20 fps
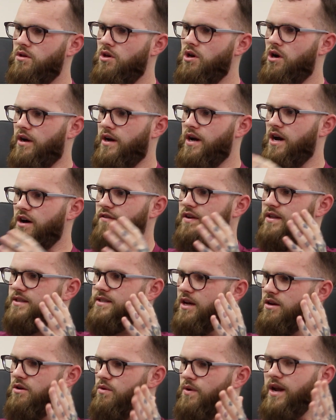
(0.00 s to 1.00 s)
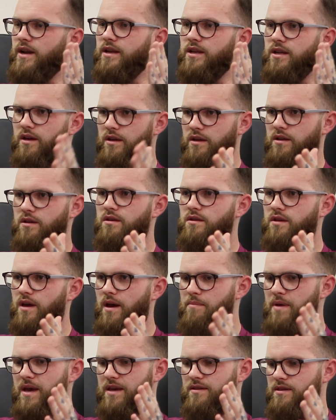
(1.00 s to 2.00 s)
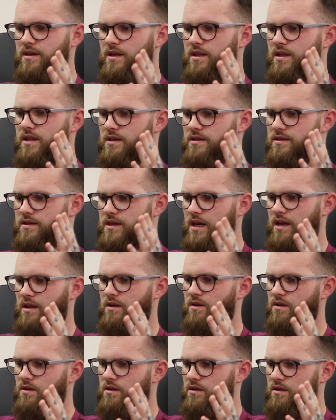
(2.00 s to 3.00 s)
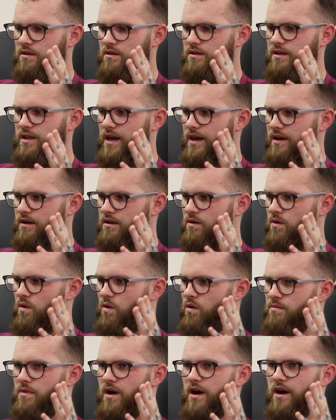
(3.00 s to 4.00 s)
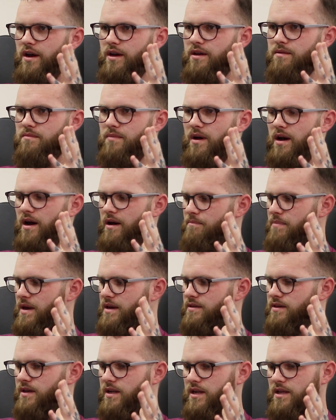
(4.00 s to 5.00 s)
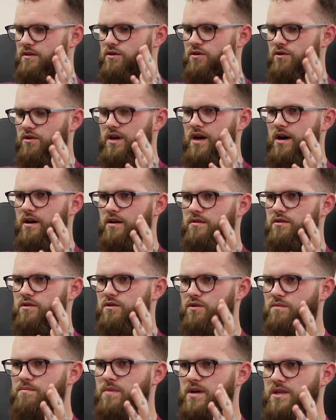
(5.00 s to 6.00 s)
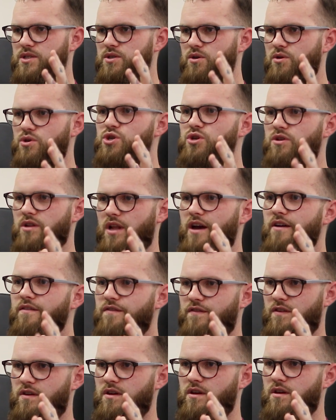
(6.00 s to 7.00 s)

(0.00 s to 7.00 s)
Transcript: yeah cal i'll tell you what i did i basically said that all my, my i basically took out took my social life